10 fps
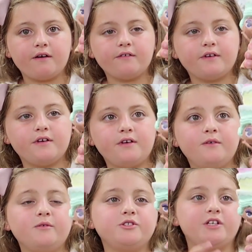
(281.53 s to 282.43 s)
How
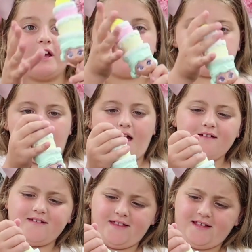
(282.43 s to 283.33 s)
cute she is.
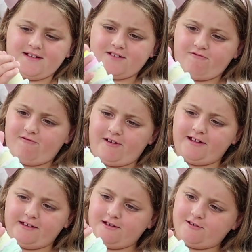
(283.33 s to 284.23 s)
And these are
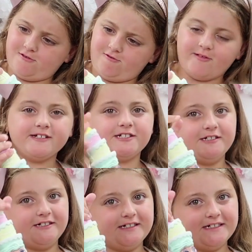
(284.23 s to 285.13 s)
really
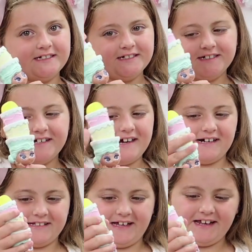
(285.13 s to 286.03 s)
squishy.
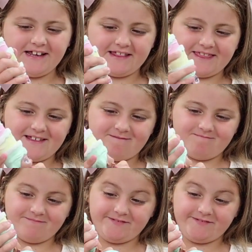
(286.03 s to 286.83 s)
I like them.